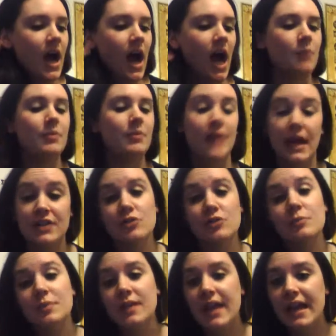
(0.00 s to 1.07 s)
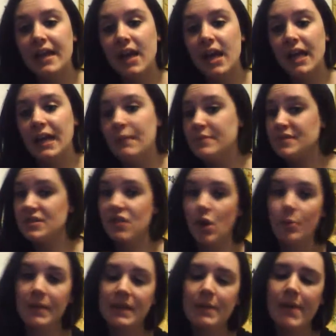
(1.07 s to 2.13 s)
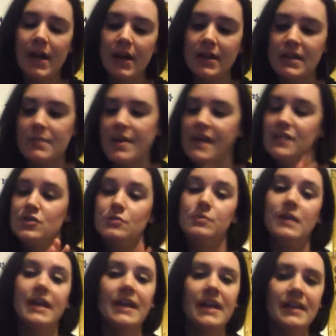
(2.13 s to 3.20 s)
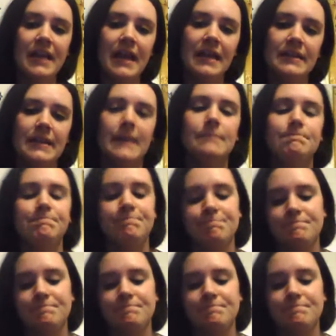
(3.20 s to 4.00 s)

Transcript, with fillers: um, but I do plan on I've been scoping them out on eBay I do plan on getting them